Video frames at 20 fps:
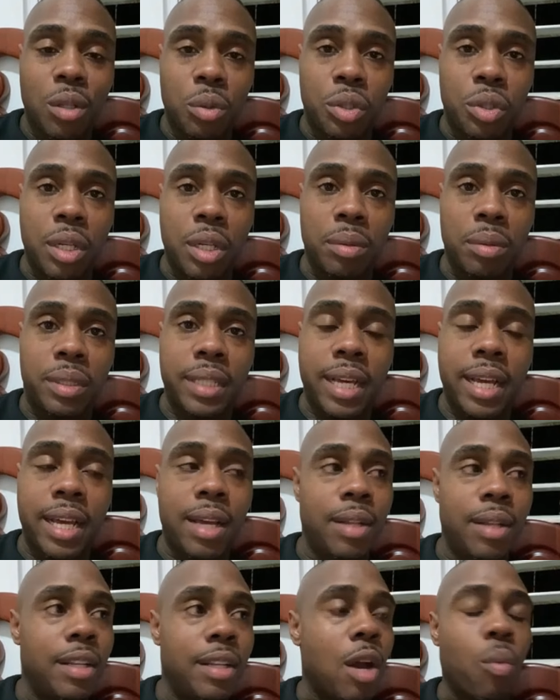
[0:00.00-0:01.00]
You see what I'm
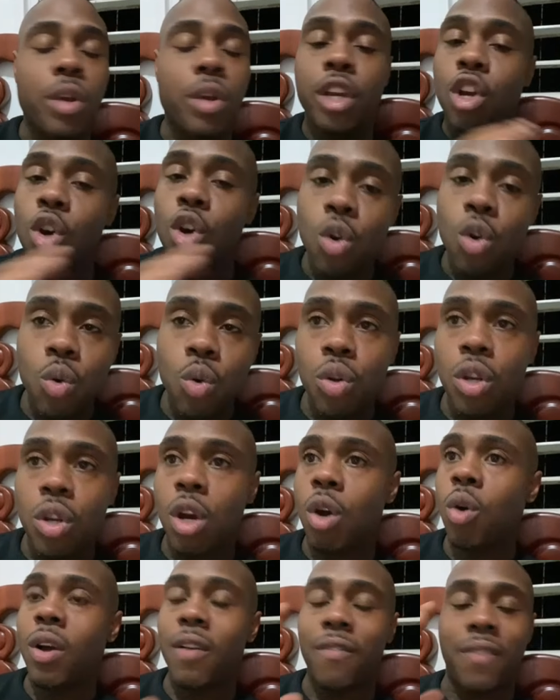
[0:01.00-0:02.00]
saying? Now we cool though.